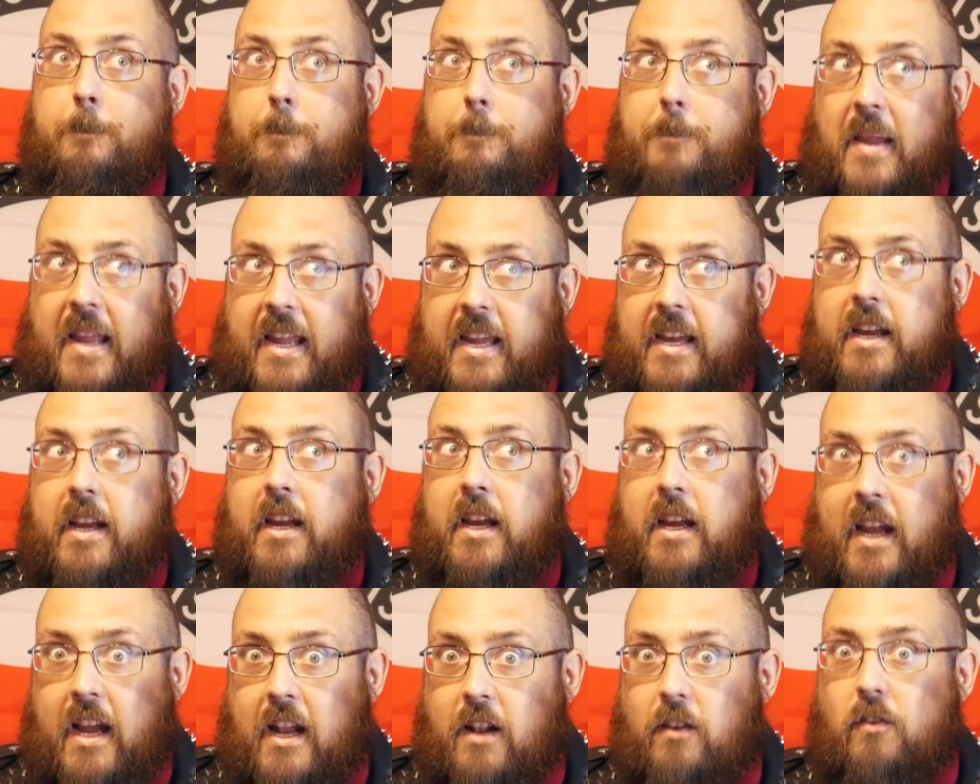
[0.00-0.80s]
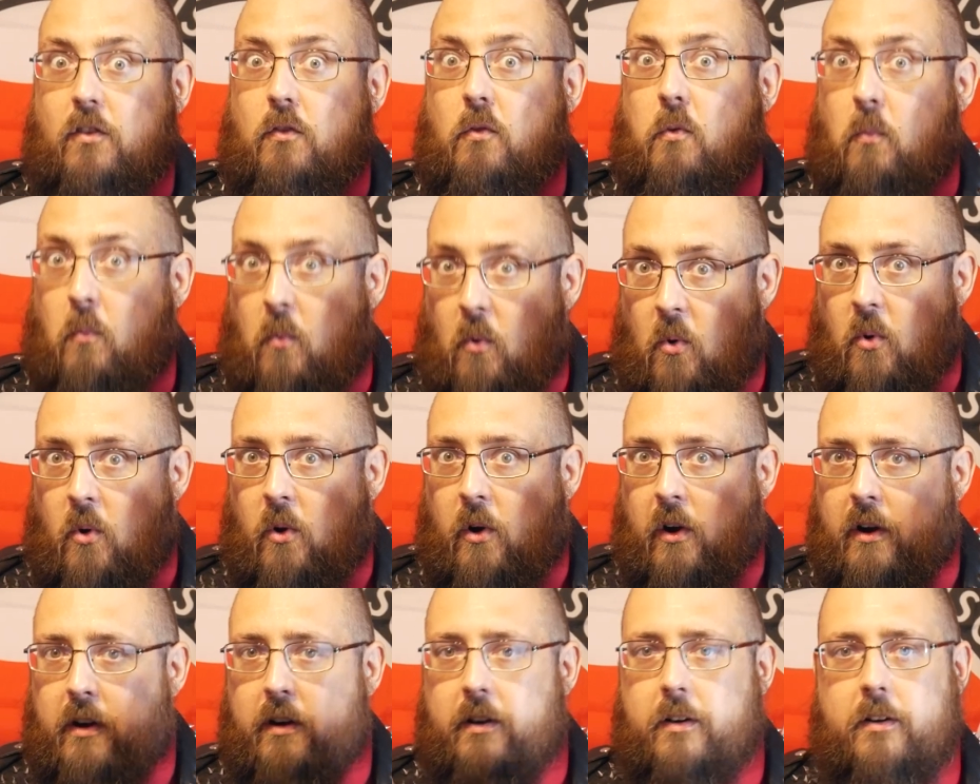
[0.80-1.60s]
being against
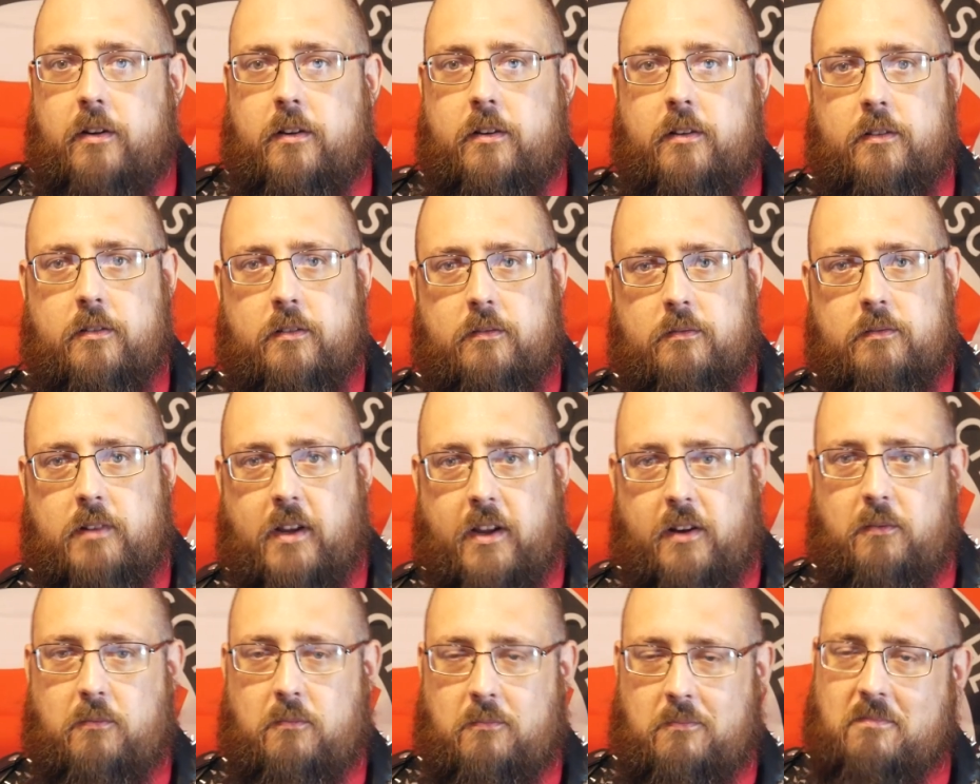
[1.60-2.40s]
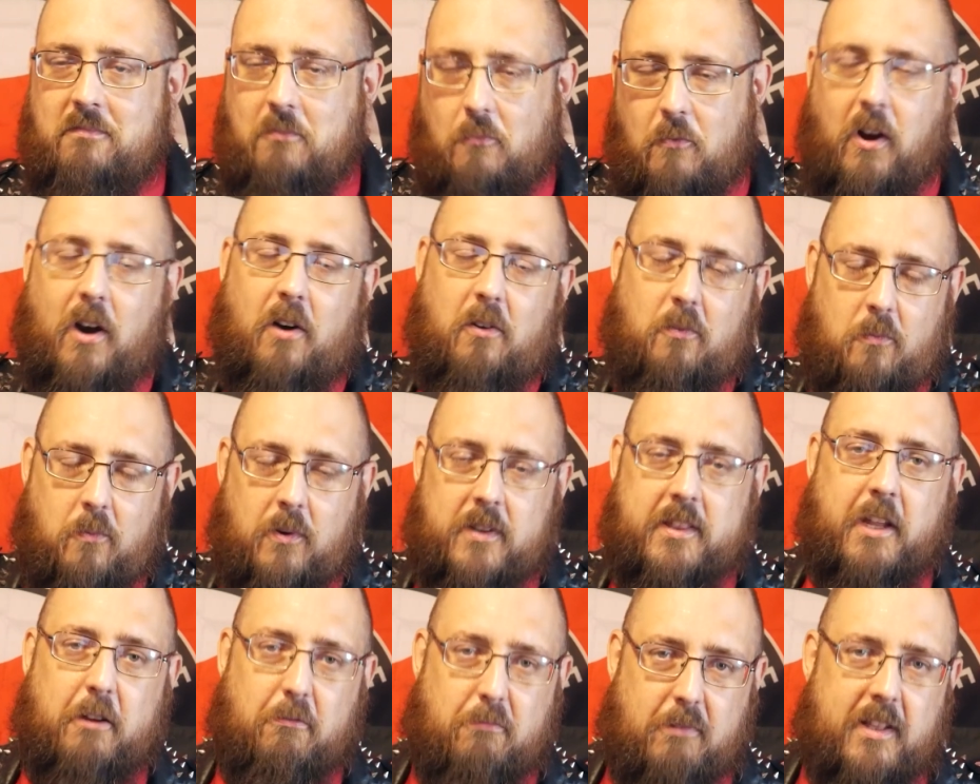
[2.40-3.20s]
war, And, well,
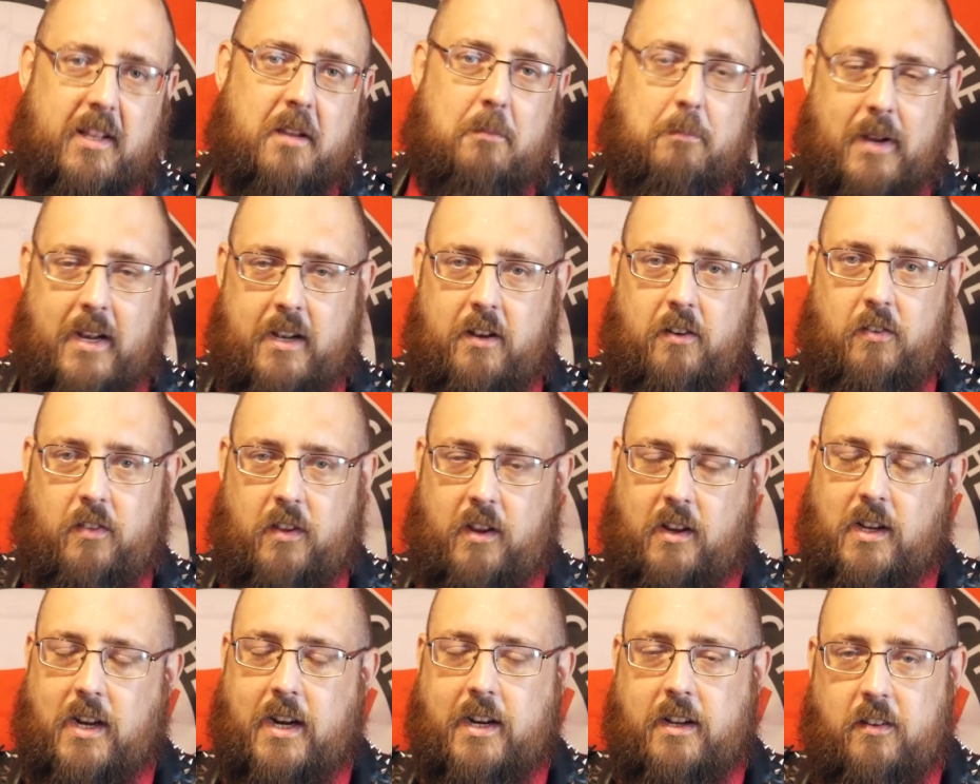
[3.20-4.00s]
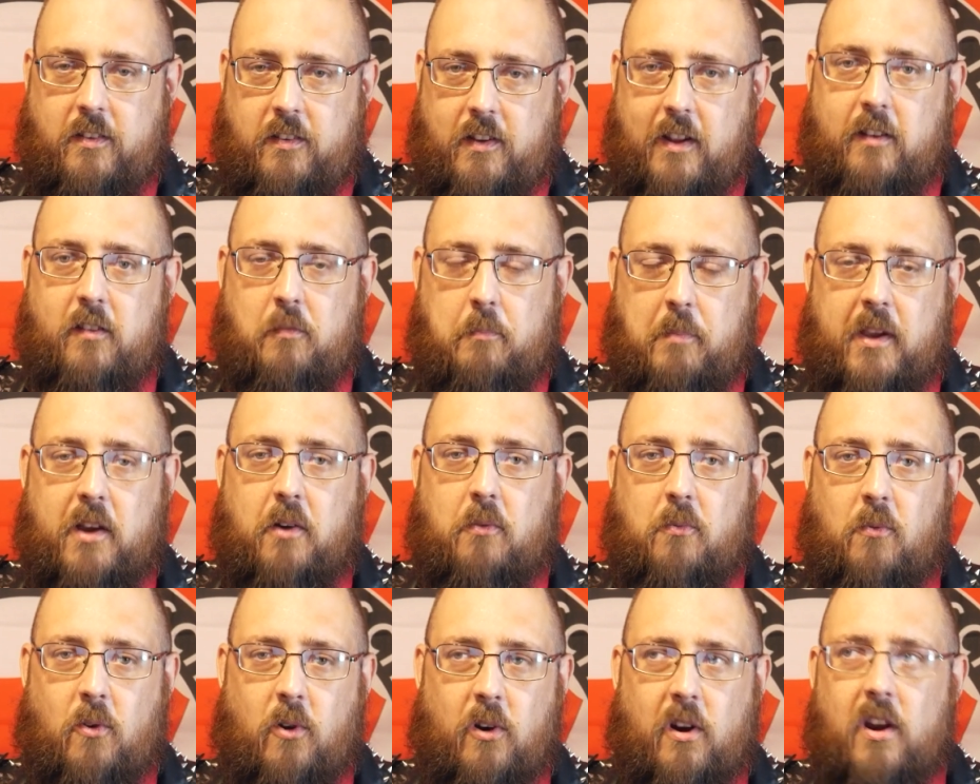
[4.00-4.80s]
what they really mean is the United States being at
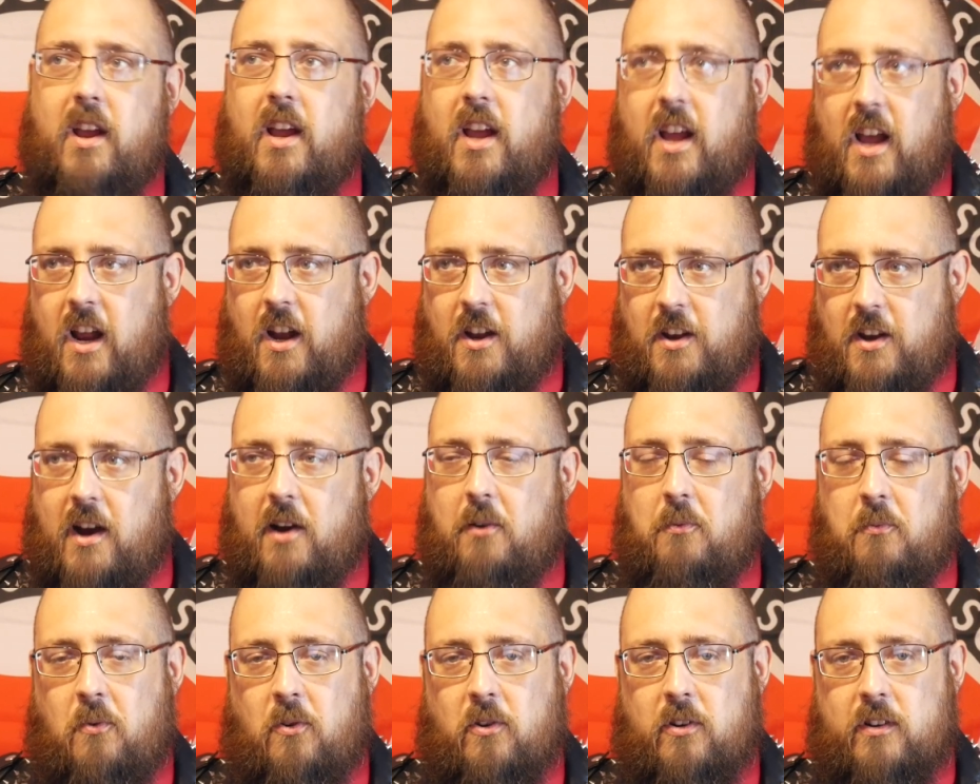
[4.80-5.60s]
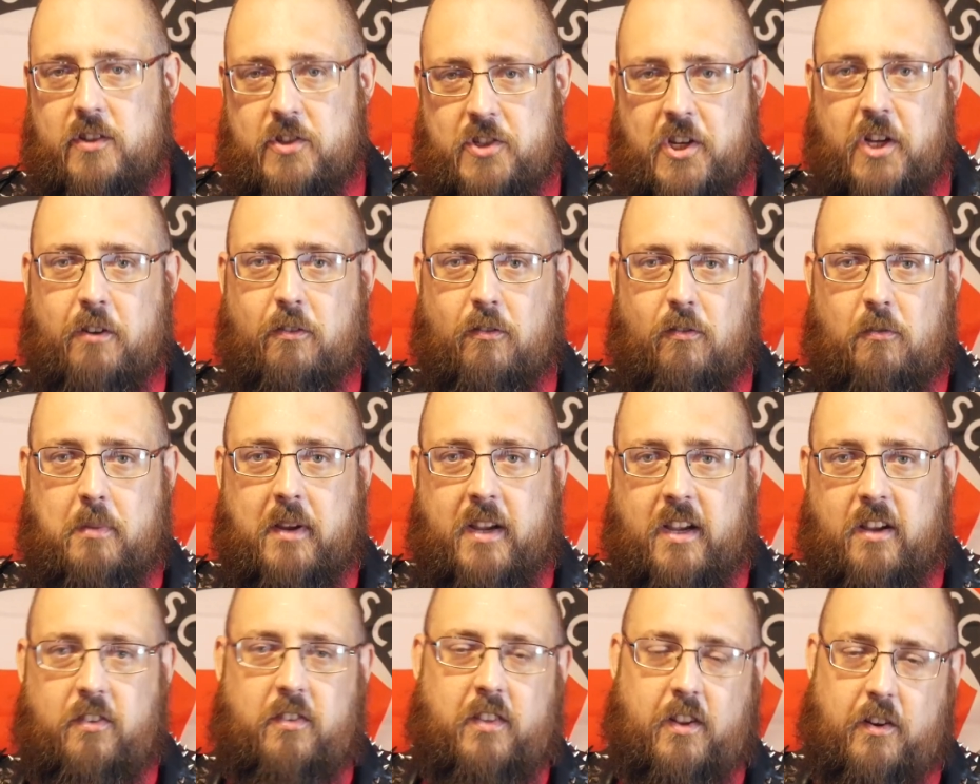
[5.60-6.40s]
war, not war in general,
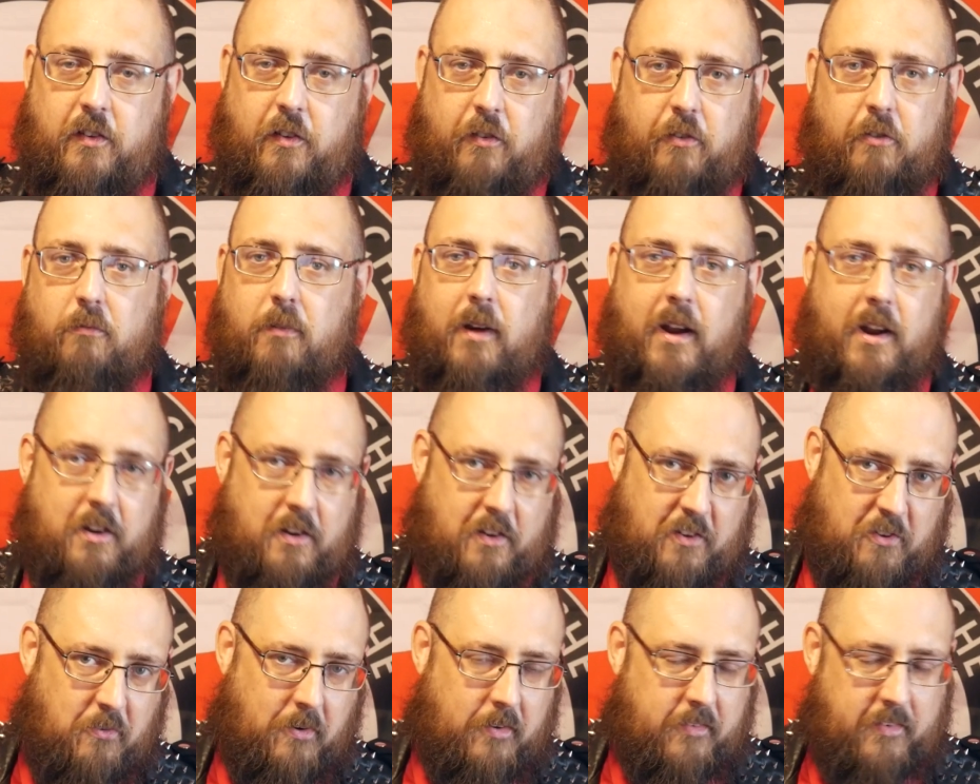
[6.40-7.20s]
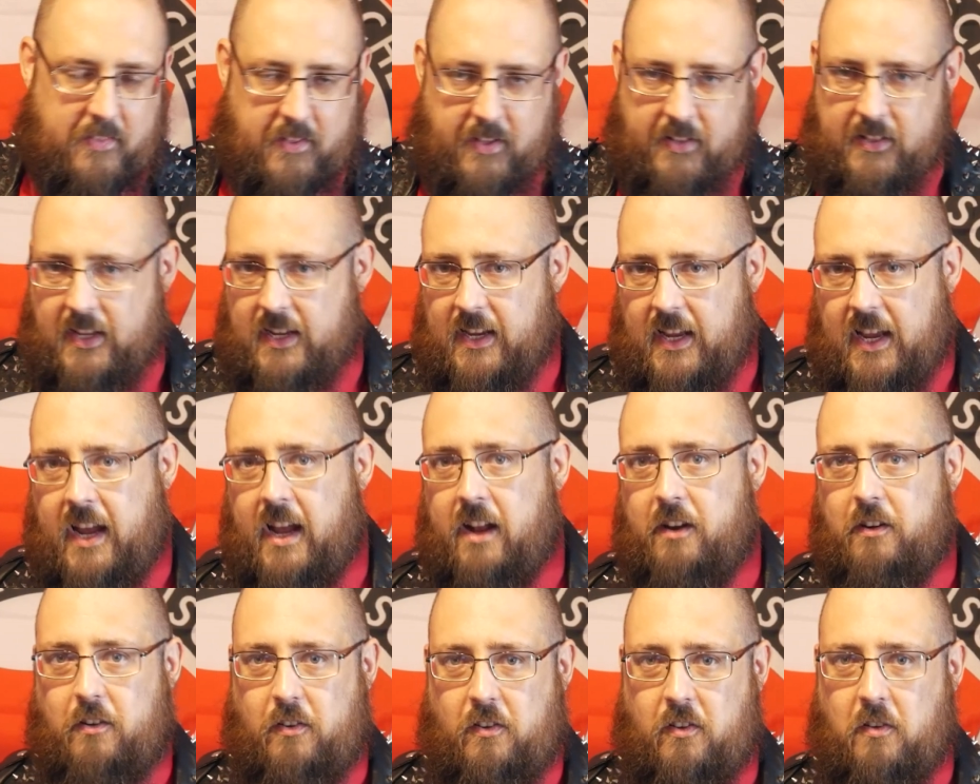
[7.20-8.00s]
because they turn around and do everything they
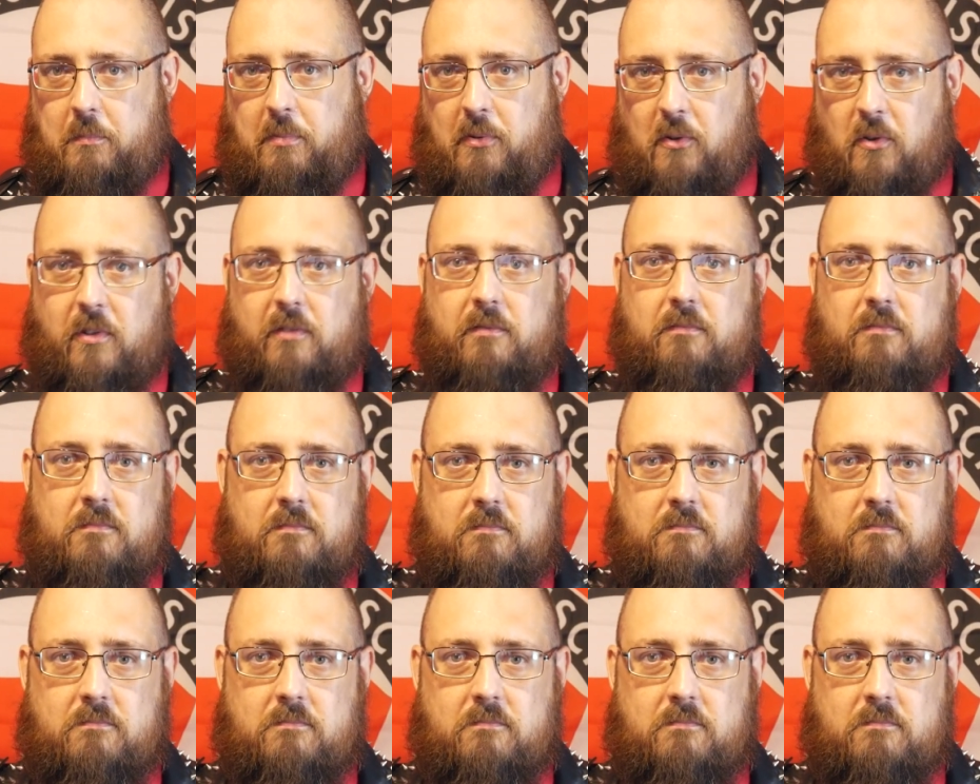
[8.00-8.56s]
can to support